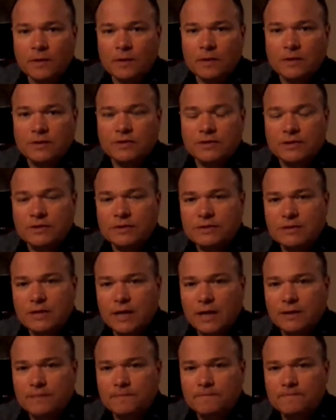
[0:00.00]
she
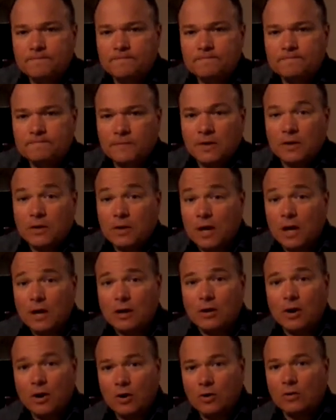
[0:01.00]
said,
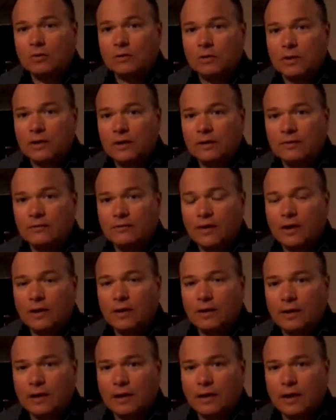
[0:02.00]
not only have
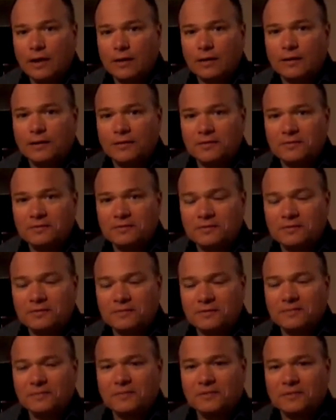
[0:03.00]
I had a
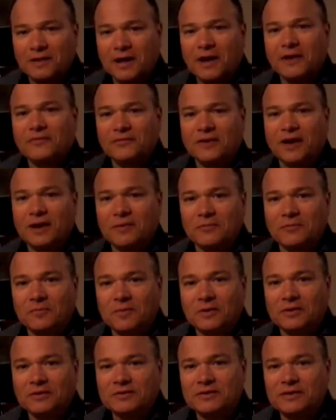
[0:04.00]
lifetime of
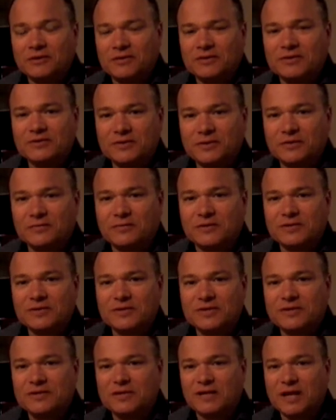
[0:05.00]
military service,
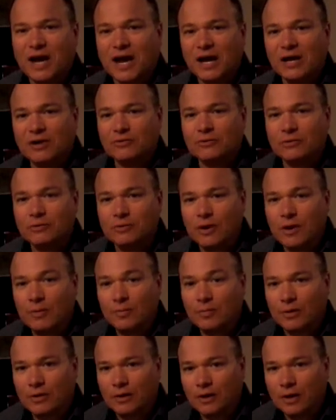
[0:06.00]
she said, I grew
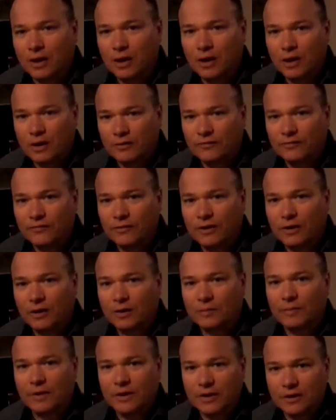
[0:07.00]
up on a hog
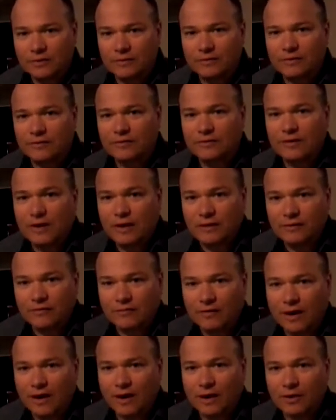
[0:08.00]
farm in the state of
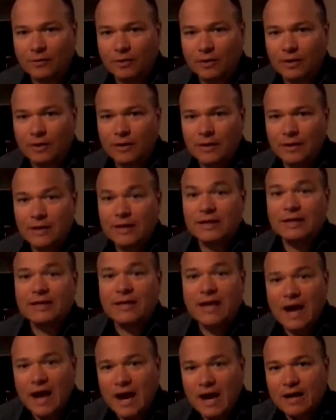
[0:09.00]
Iowa,
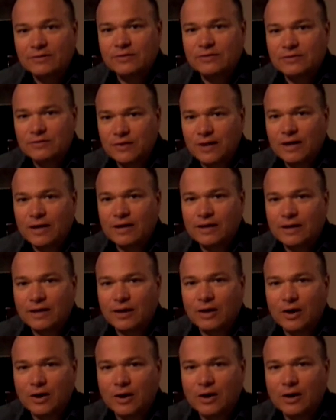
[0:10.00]

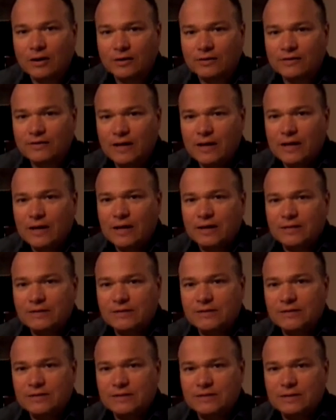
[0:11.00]
castrating hogs. And
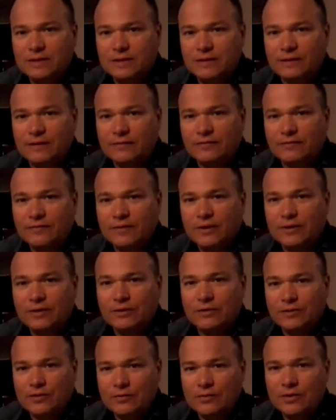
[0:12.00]
she said, and if
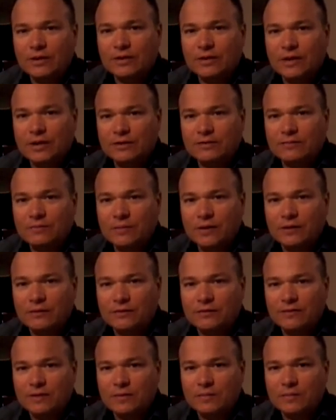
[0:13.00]
you elect me and
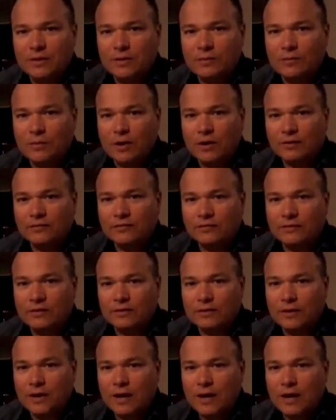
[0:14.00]
send me to Washington,